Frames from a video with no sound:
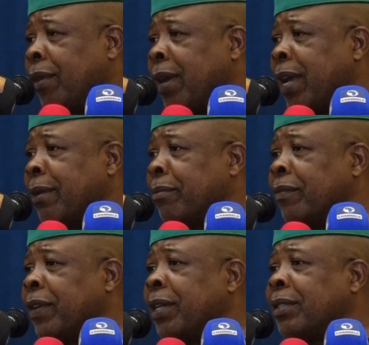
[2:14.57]
I am
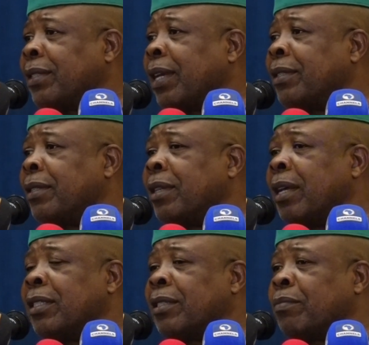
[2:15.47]
very certain
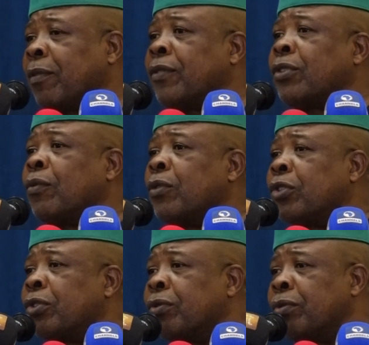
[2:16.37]
that Professor
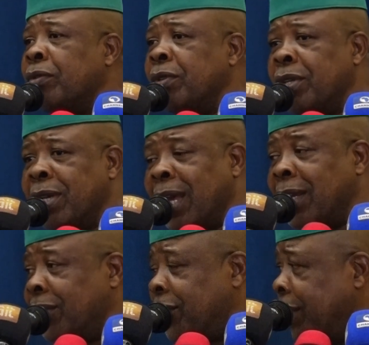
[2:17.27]
Nwosu and
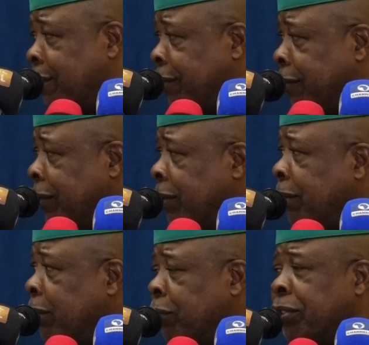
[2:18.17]
his team,
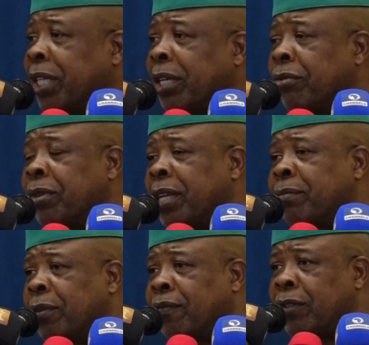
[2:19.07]
which
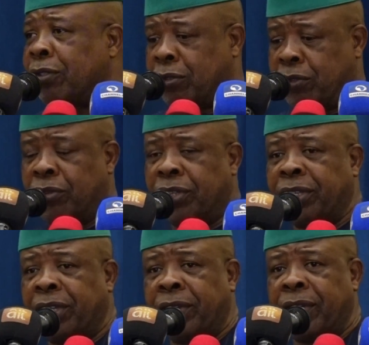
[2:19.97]
included Professor Tony
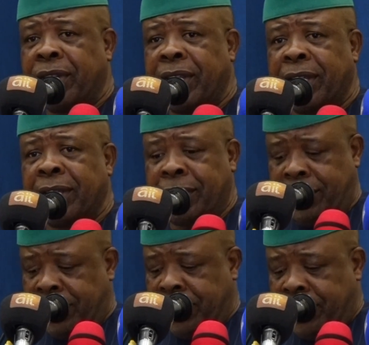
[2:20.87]
Ihedioha,
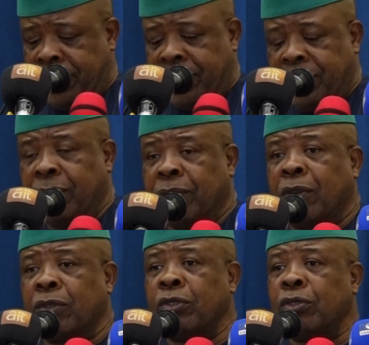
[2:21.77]
will
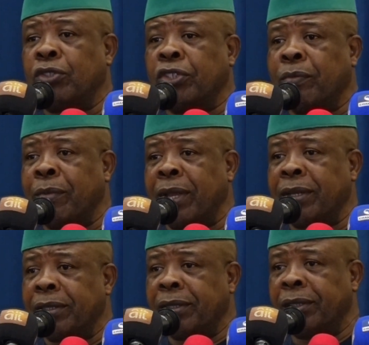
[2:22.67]
continue to remain